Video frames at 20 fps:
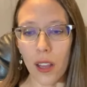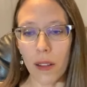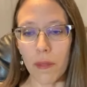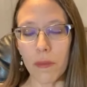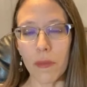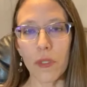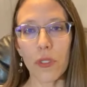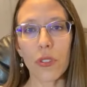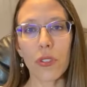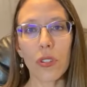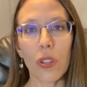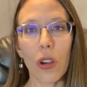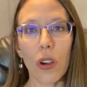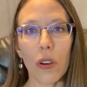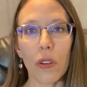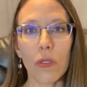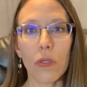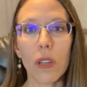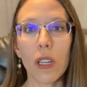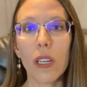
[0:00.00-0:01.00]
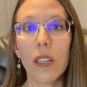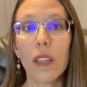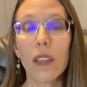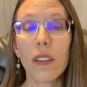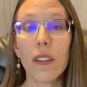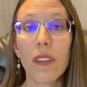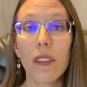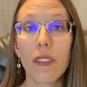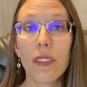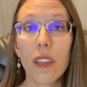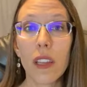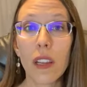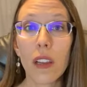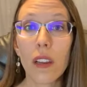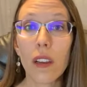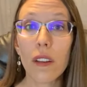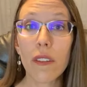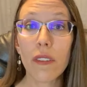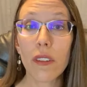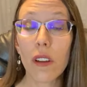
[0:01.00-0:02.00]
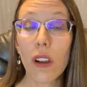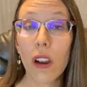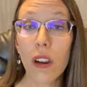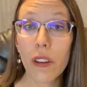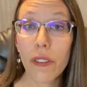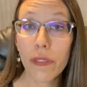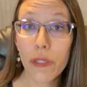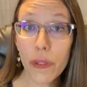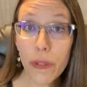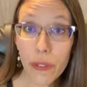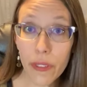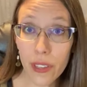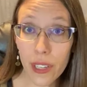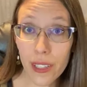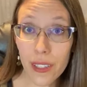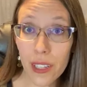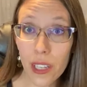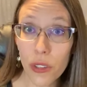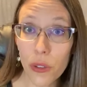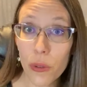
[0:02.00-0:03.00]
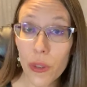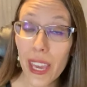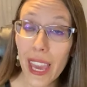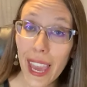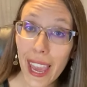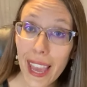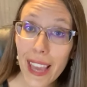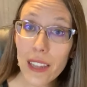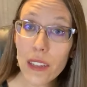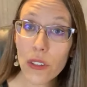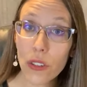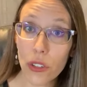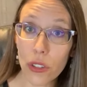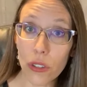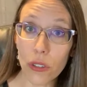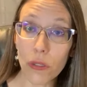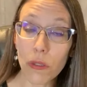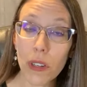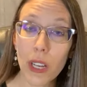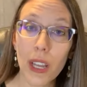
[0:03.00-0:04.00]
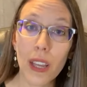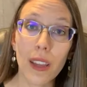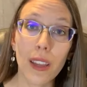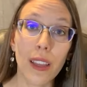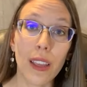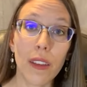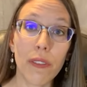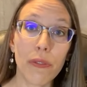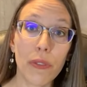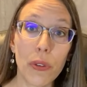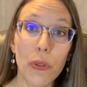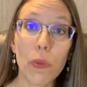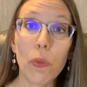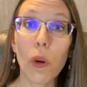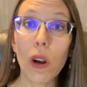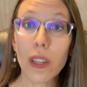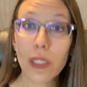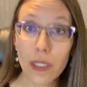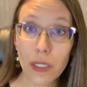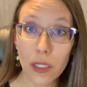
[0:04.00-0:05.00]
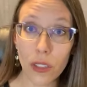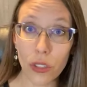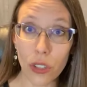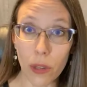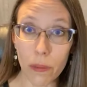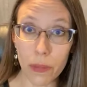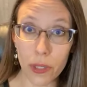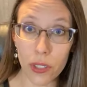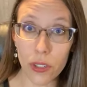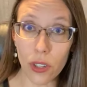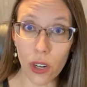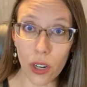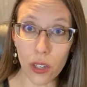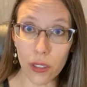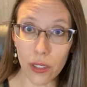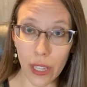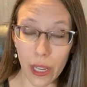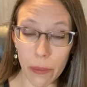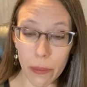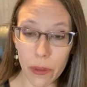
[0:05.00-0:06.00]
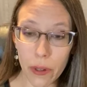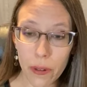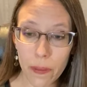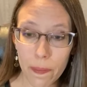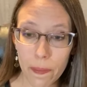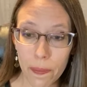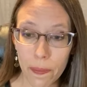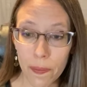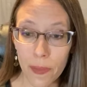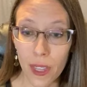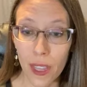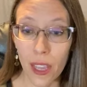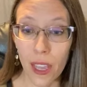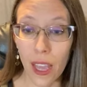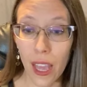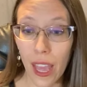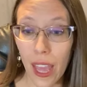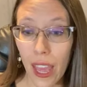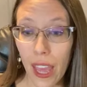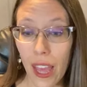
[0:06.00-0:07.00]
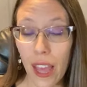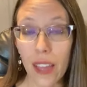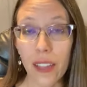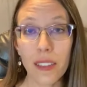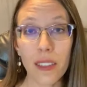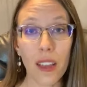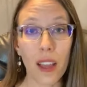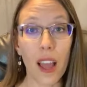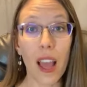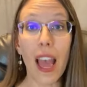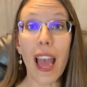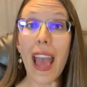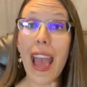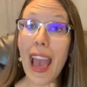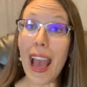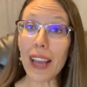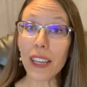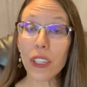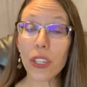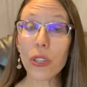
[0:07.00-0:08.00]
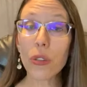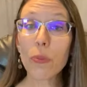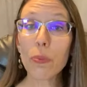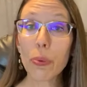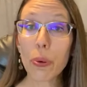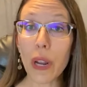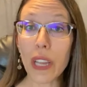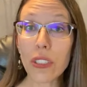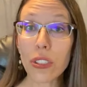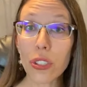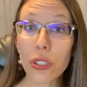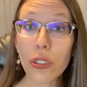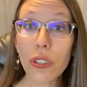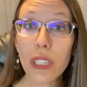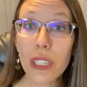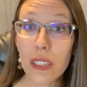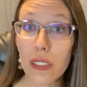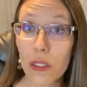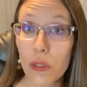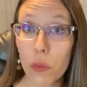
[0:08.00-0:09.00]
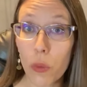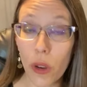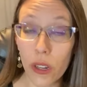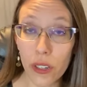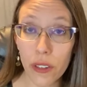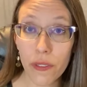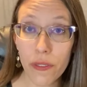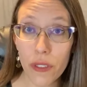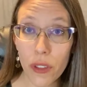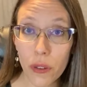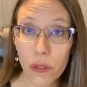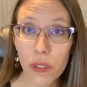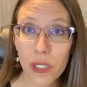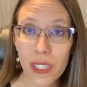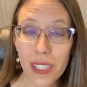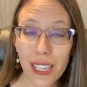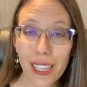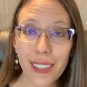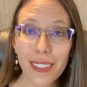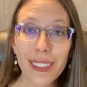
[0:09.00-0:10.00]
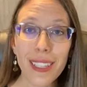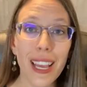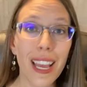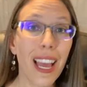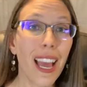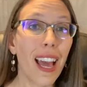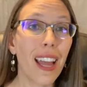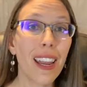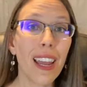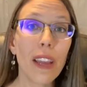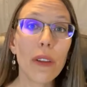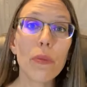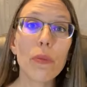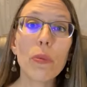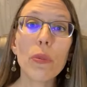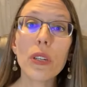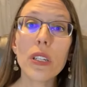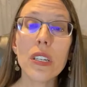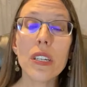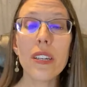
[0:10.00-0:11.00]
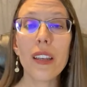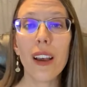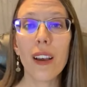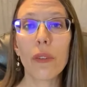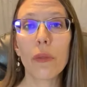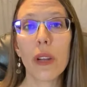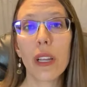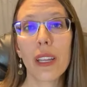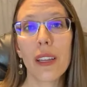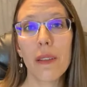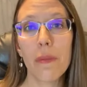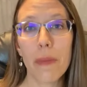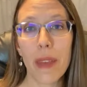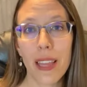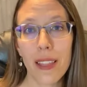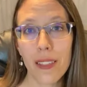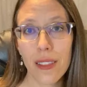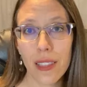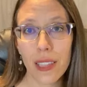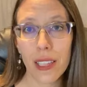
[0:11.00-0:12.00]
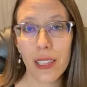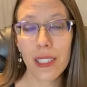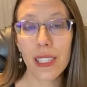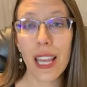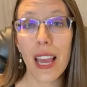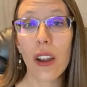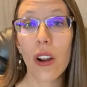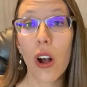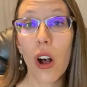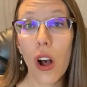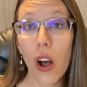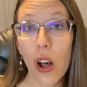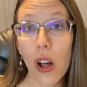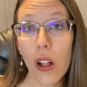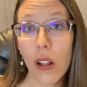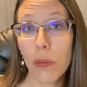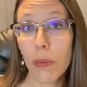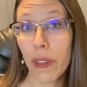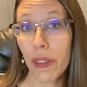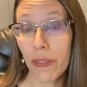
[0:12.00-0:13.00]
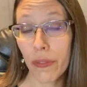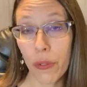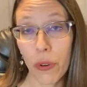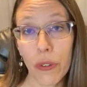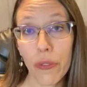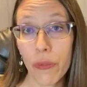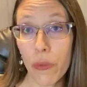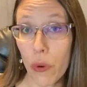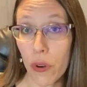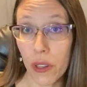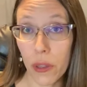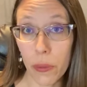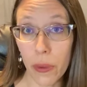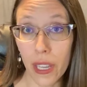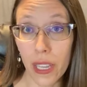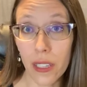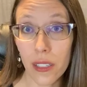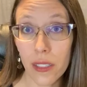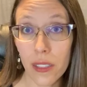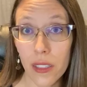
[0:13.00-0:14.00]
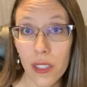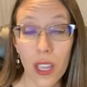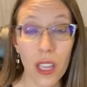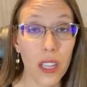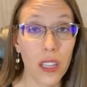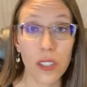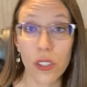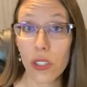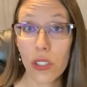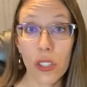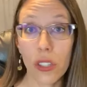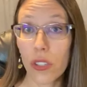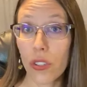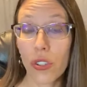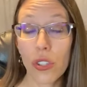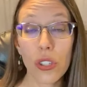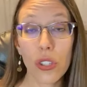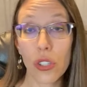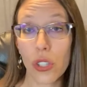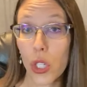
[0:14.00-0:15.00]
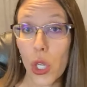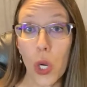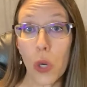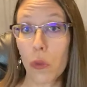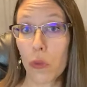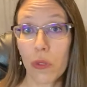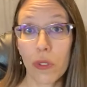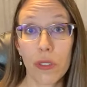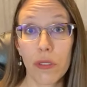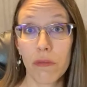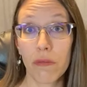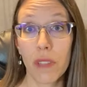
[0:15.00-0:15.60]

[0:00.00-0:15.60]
So there are a few things that you can do if you want to jumpstart labor. And acupressure is one of those things, and I would not recommend this at all before 40 weeks. Just don't.